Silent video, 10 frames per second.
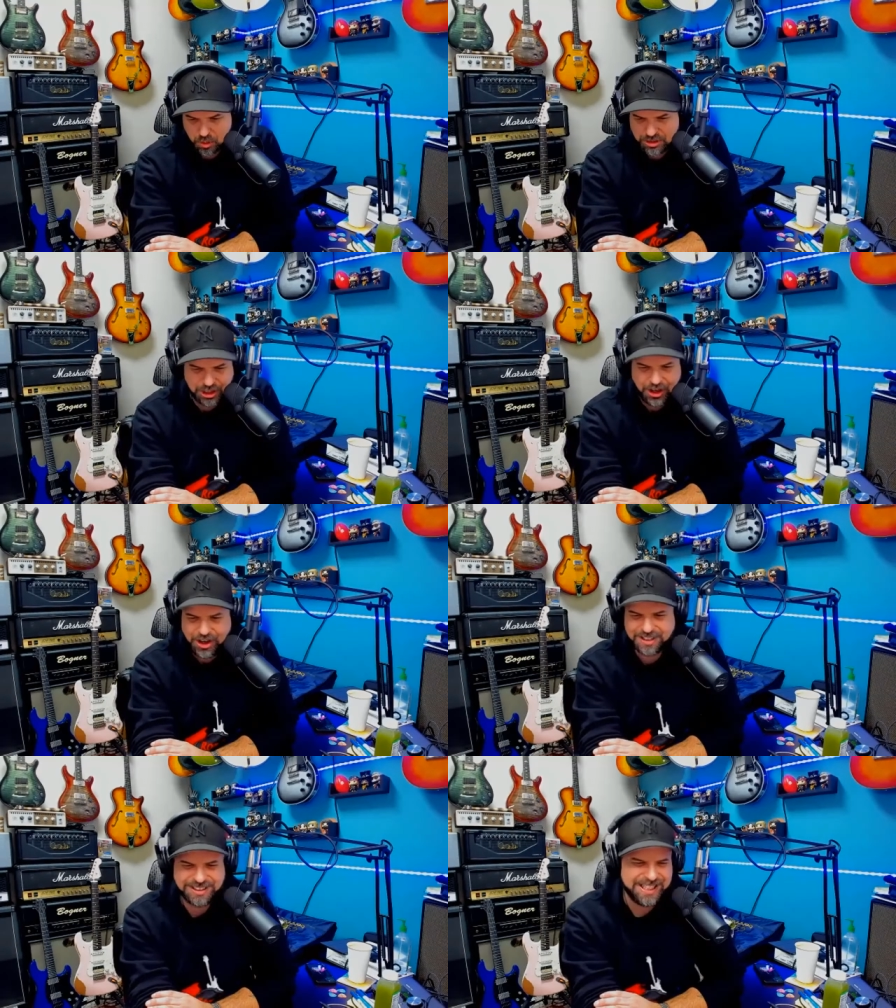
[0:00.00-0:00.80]

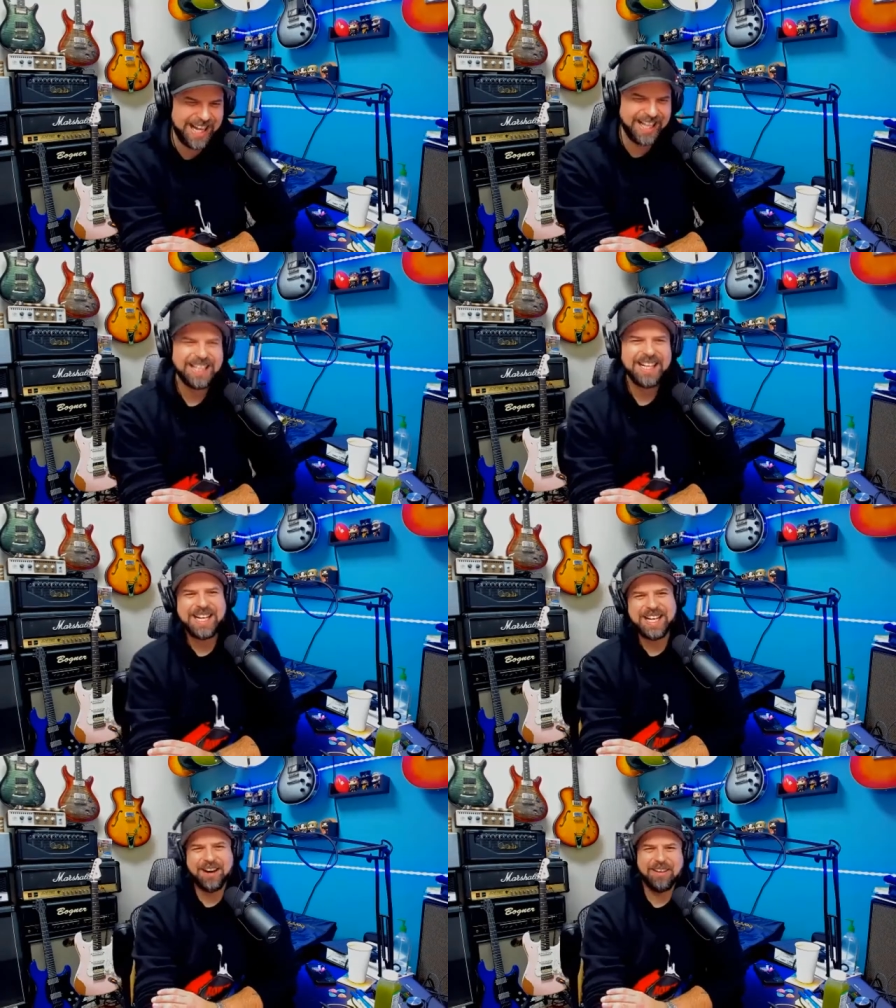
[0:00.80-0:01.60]
songs that,
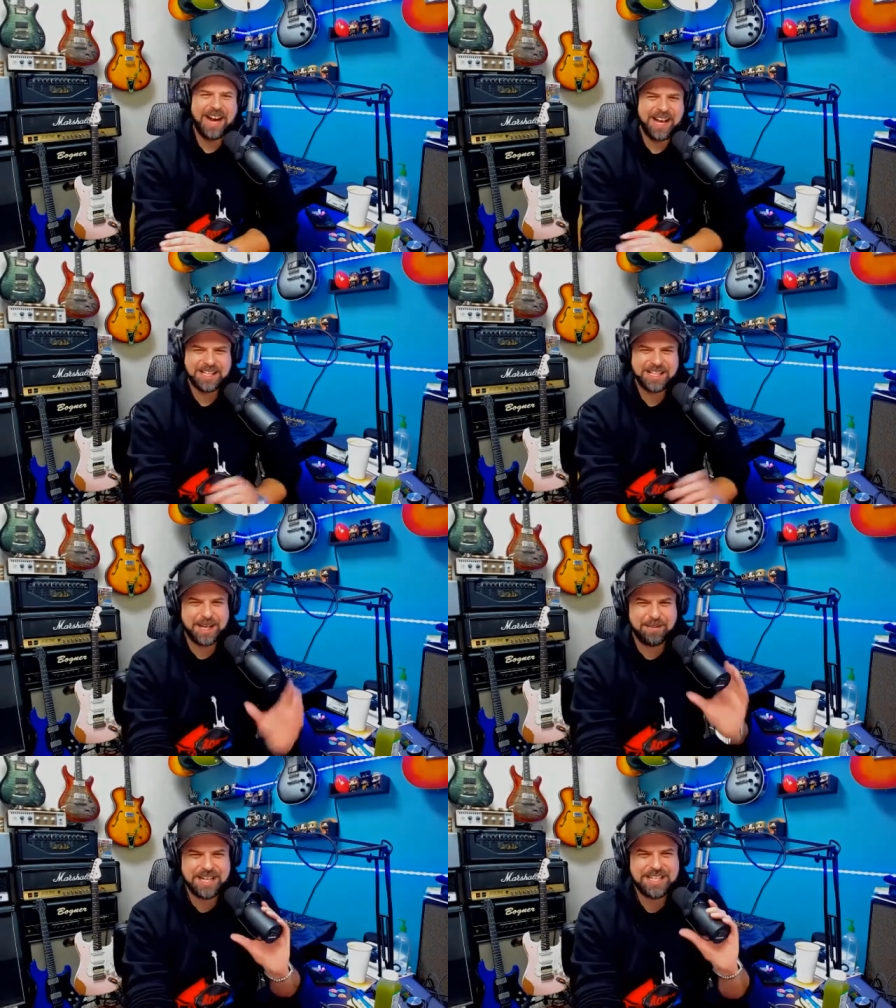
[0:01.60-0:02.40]
you know, I had to
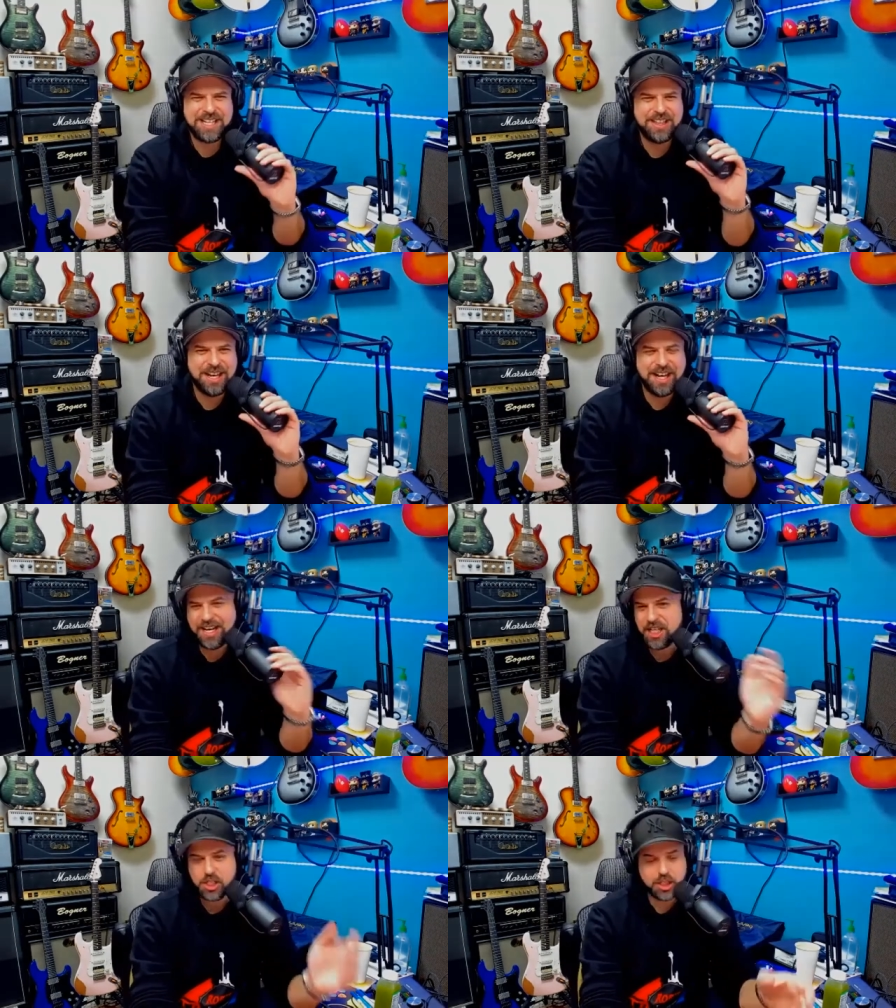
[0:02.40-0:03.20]
cut my teeth on and
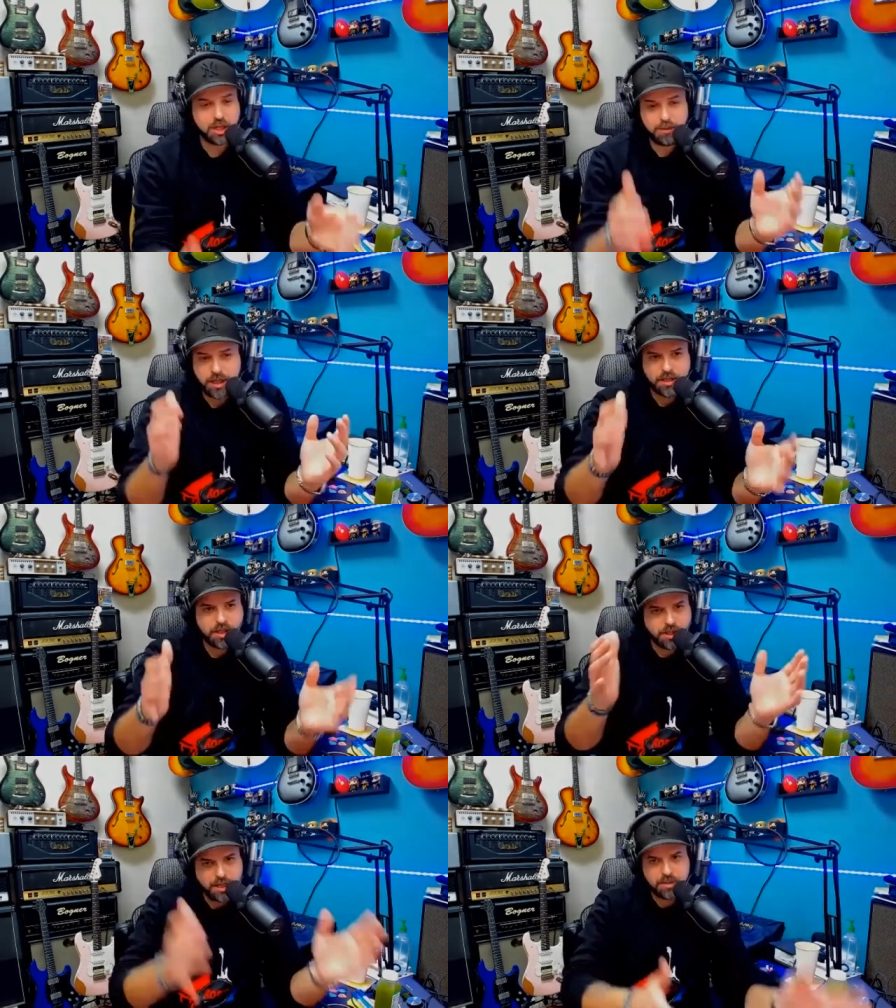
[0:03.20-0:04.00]
it's just going to be it's the
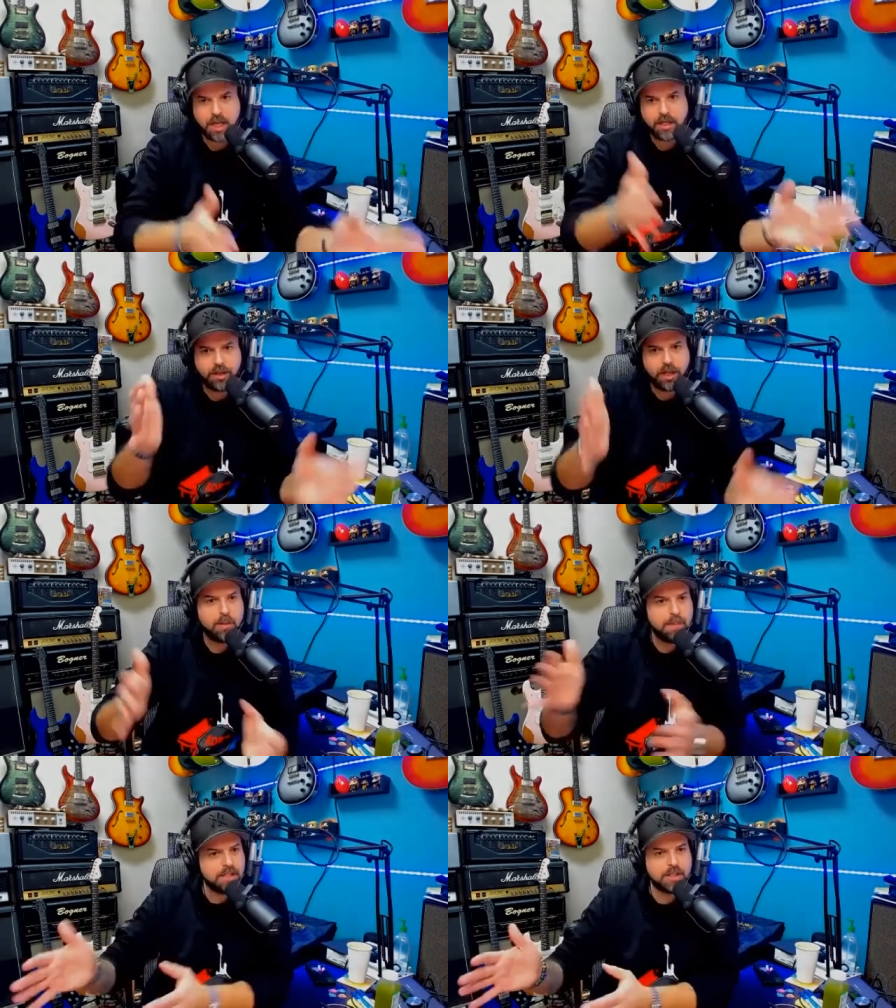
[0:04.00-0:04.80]
same cycle that
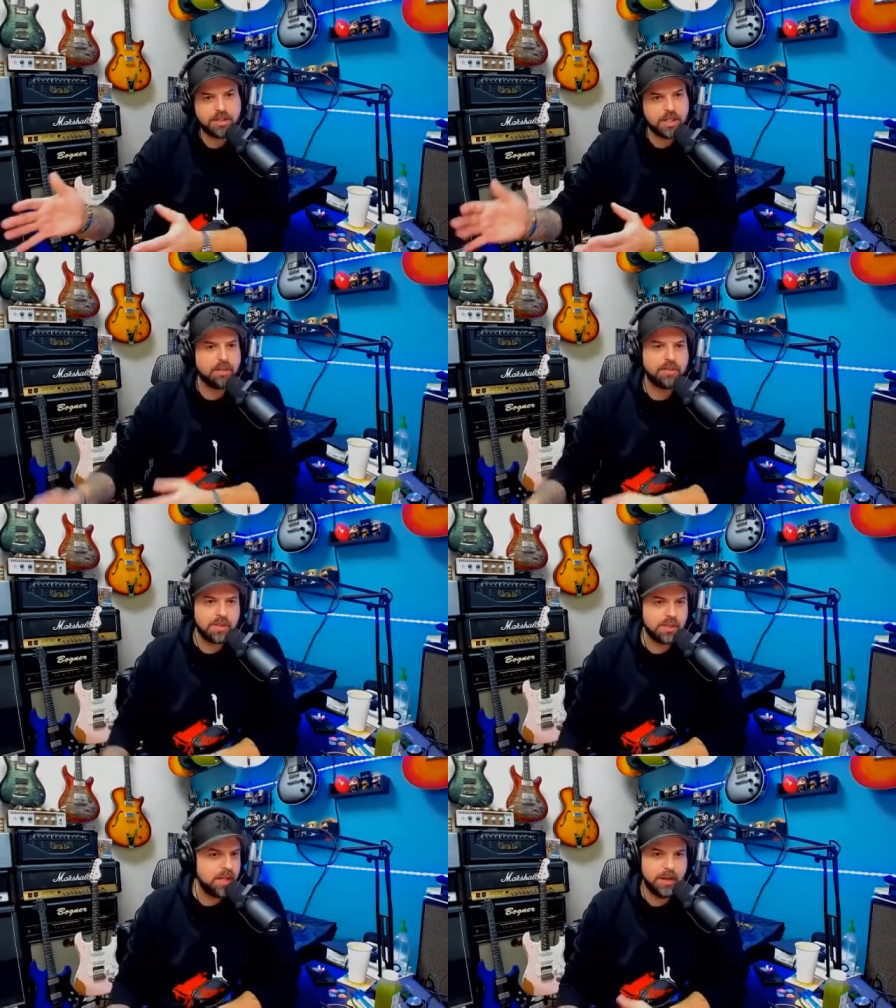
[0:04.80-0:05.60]
repeats itself.
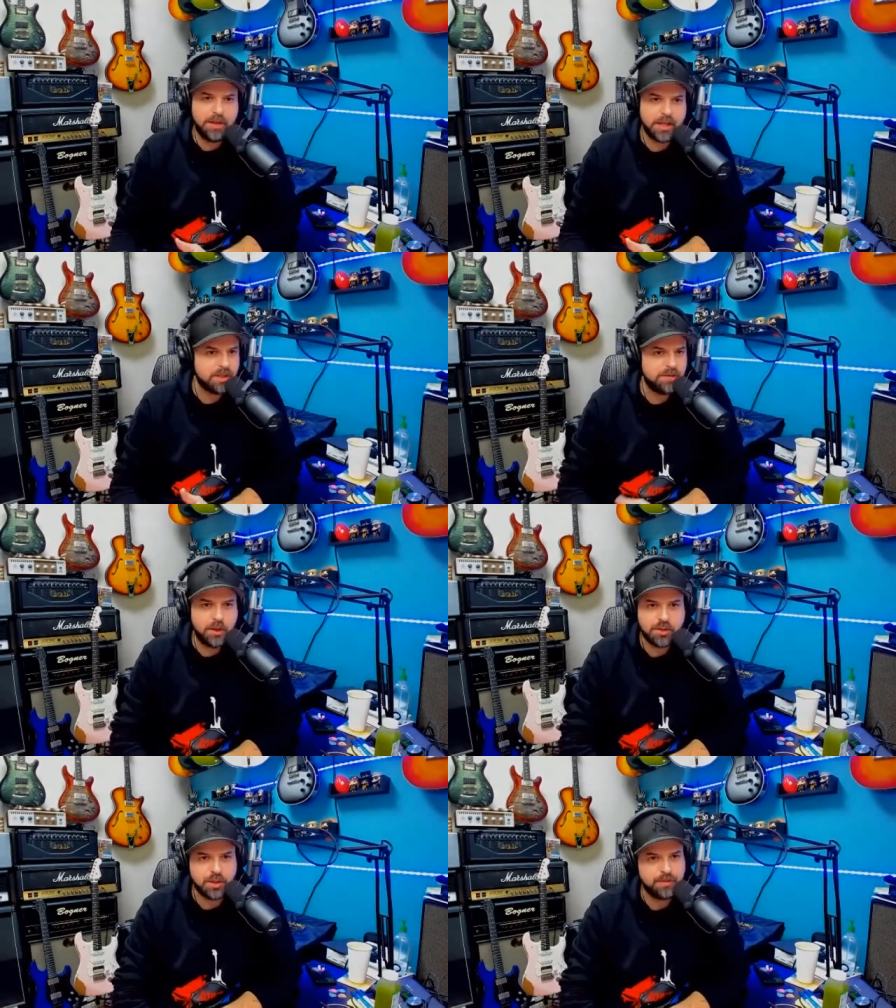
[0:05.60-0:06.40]
So yeah, yeah that's yeah. the future.